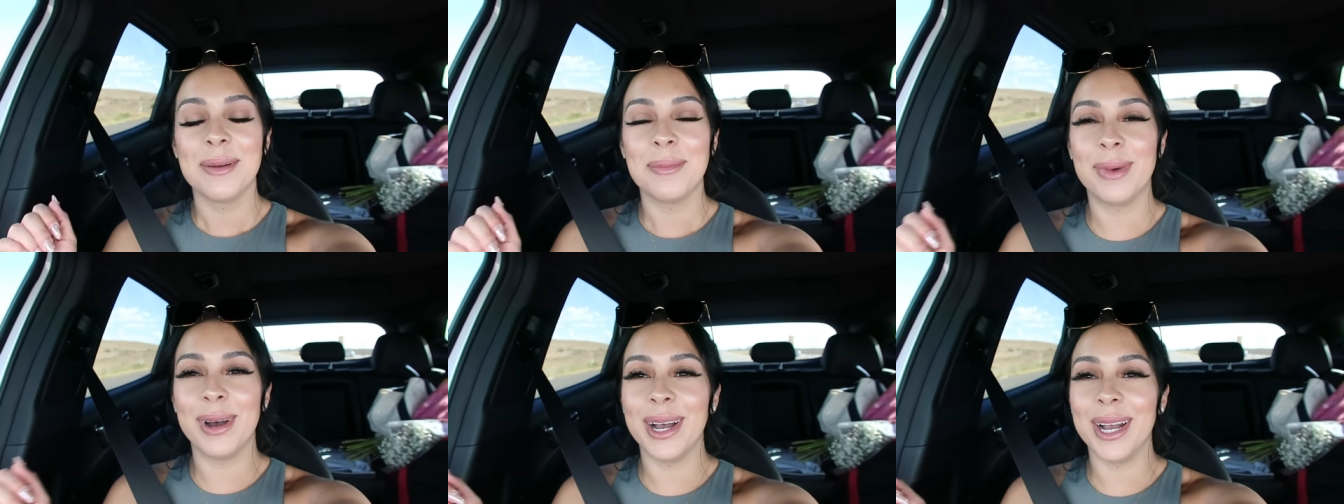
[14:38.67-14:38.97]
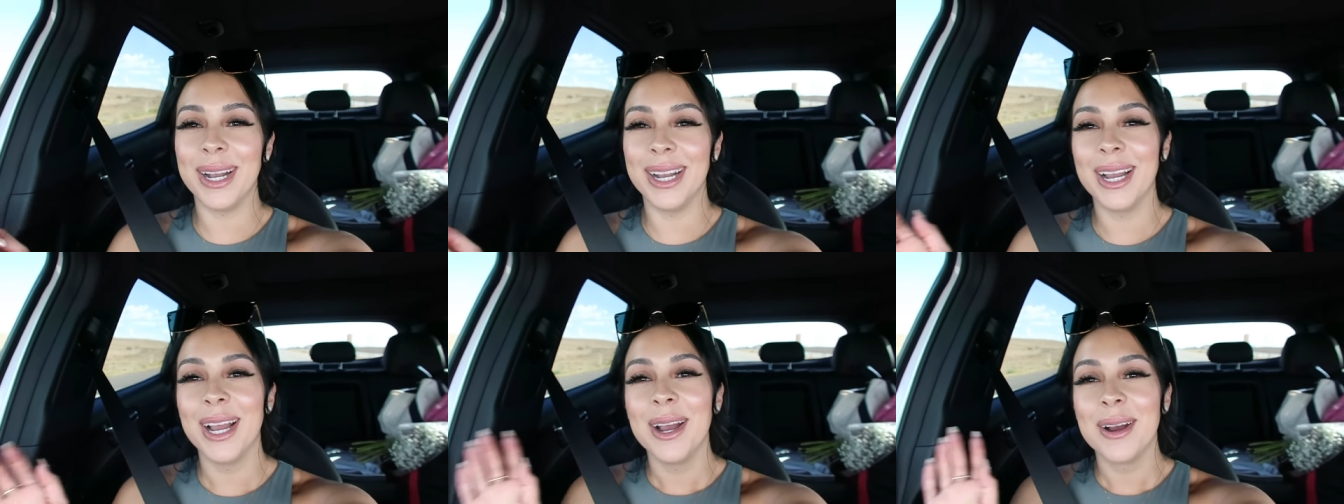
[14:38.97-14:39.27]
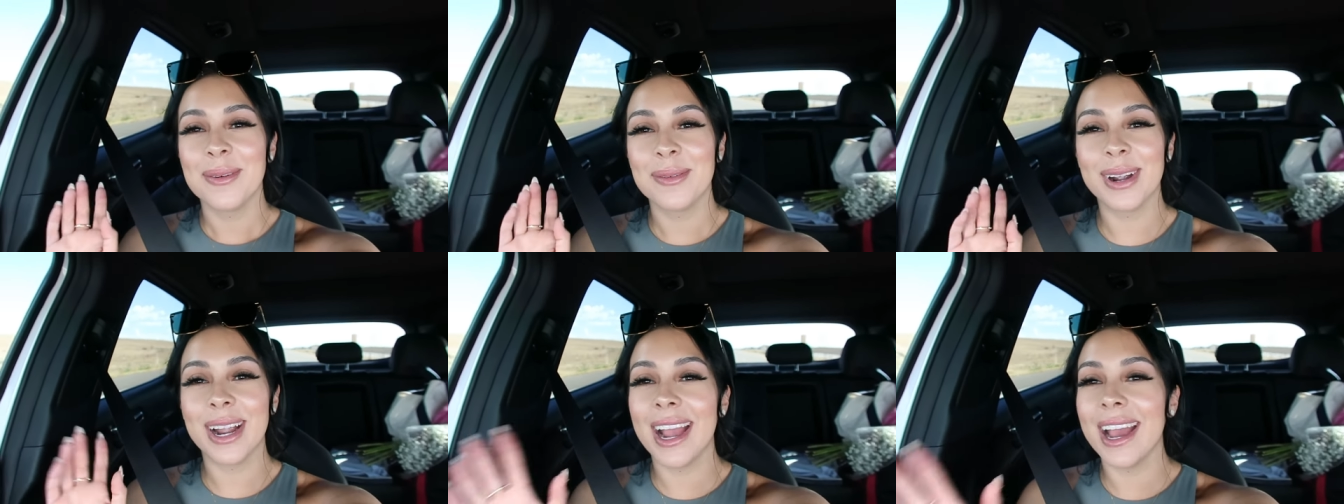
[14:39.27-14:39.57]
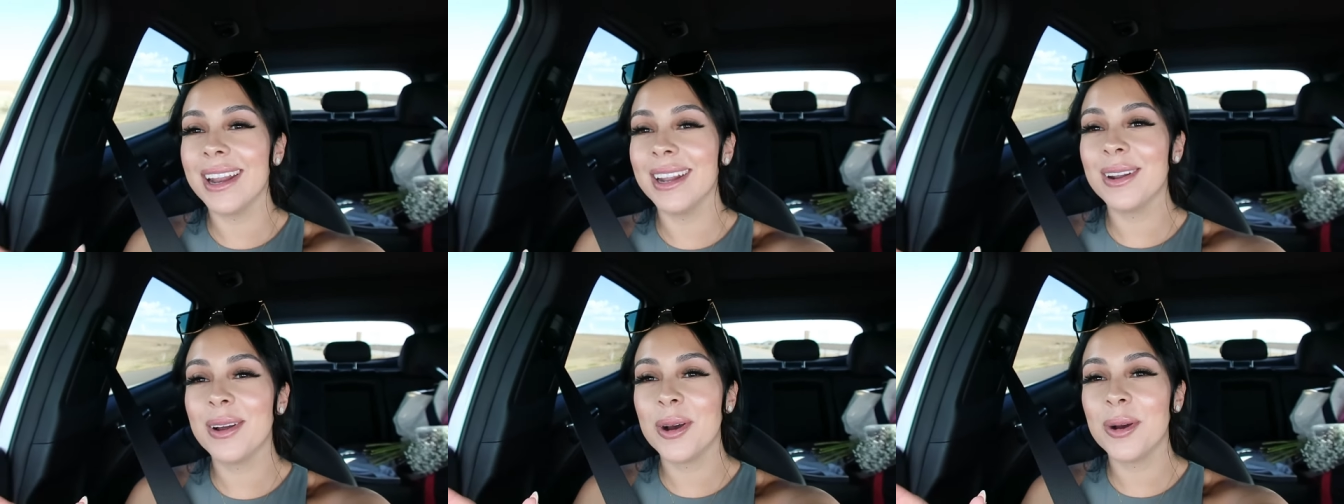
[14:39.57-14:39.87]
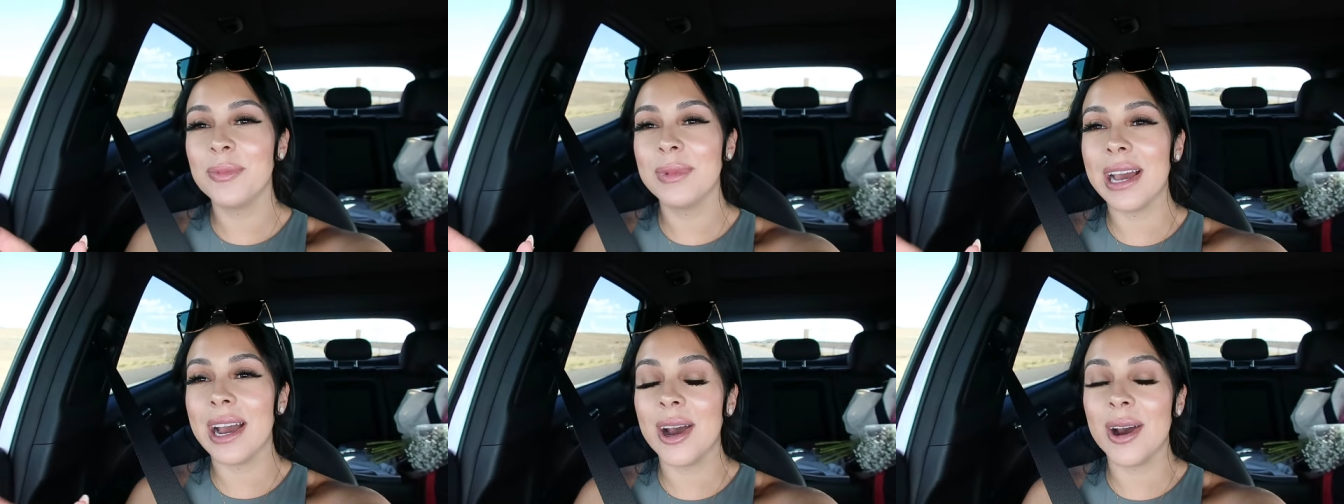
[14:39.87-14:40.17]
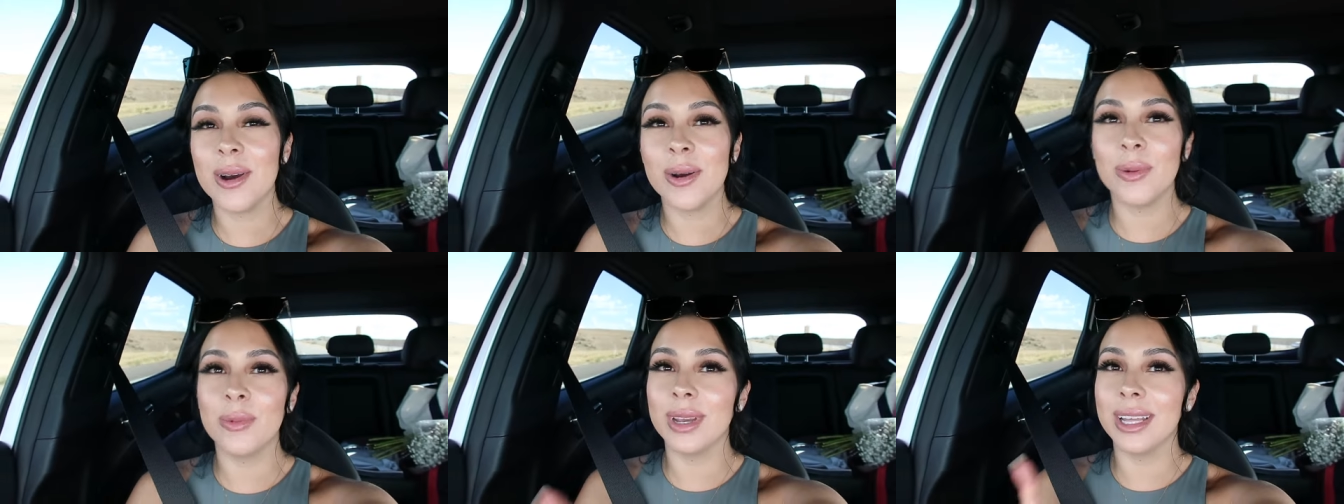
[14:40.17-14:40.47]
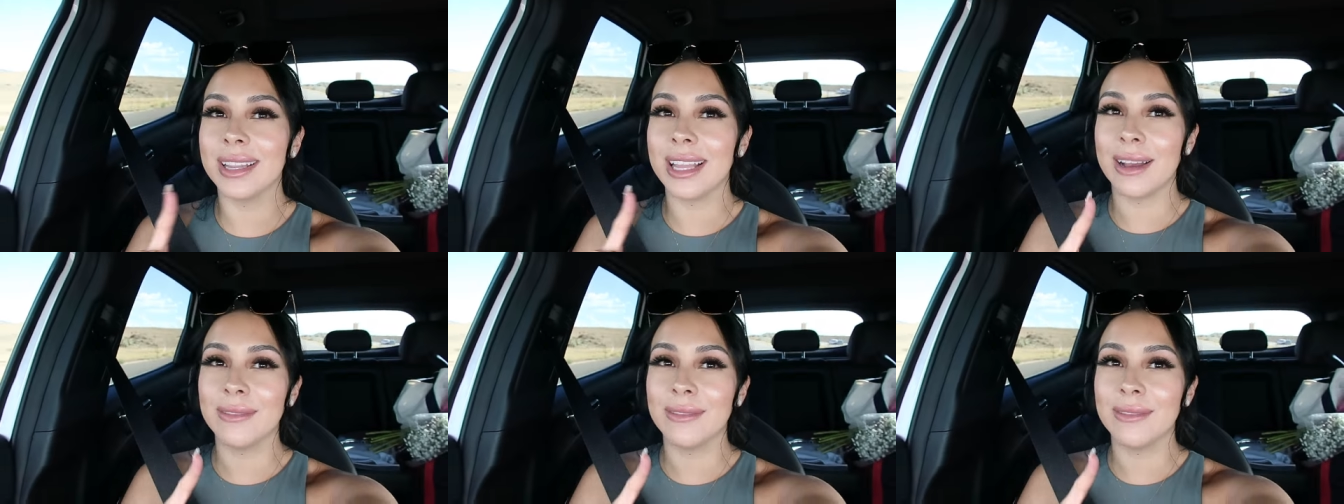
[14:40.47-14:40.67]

But we're headed home now. We